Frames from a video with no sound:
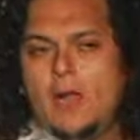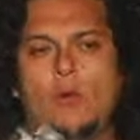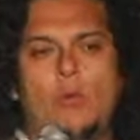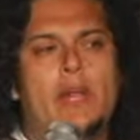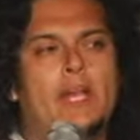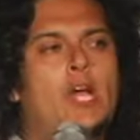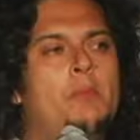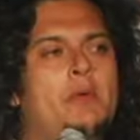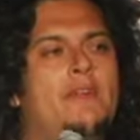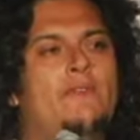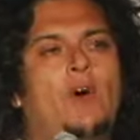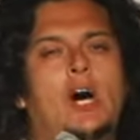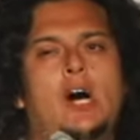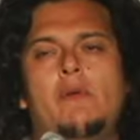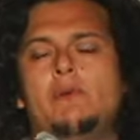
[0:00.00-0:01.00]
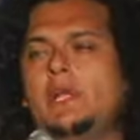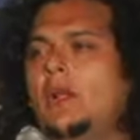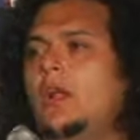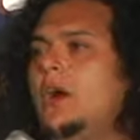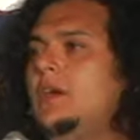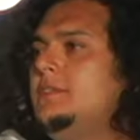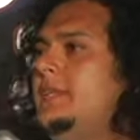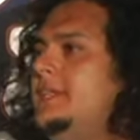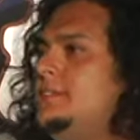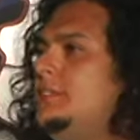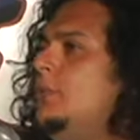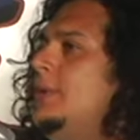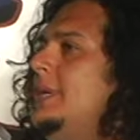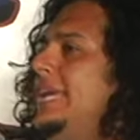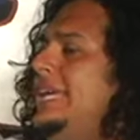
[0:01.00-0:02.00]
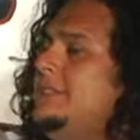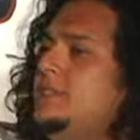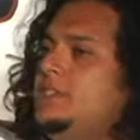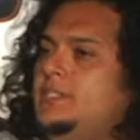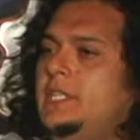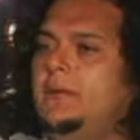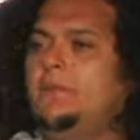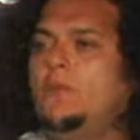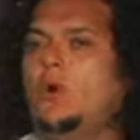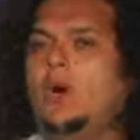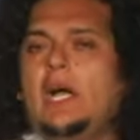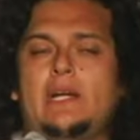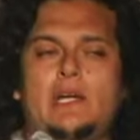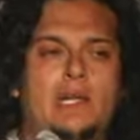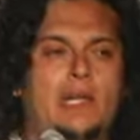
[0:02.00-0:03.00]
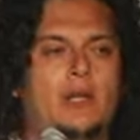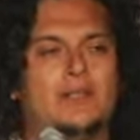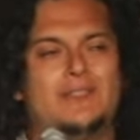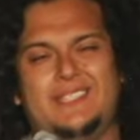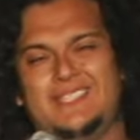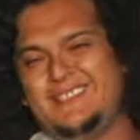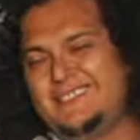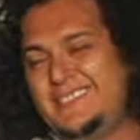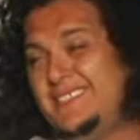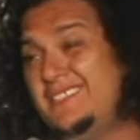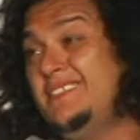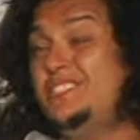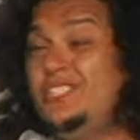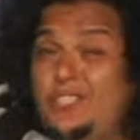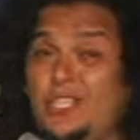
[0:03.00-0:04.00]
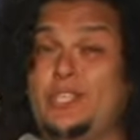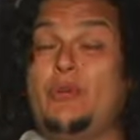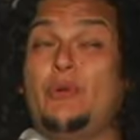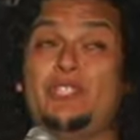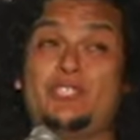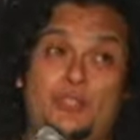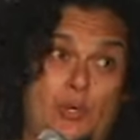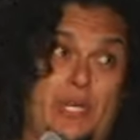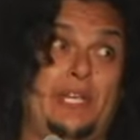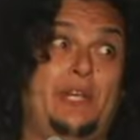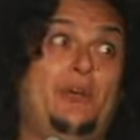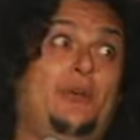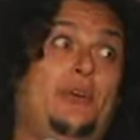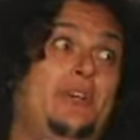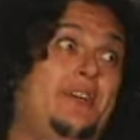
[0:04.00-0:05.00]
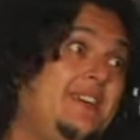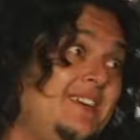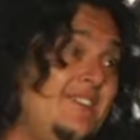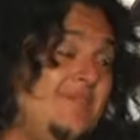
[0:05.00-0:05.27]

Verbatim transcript: Right now, I'm involved in a long distance relationship. Well, I call it long distance, she calls it restraining order.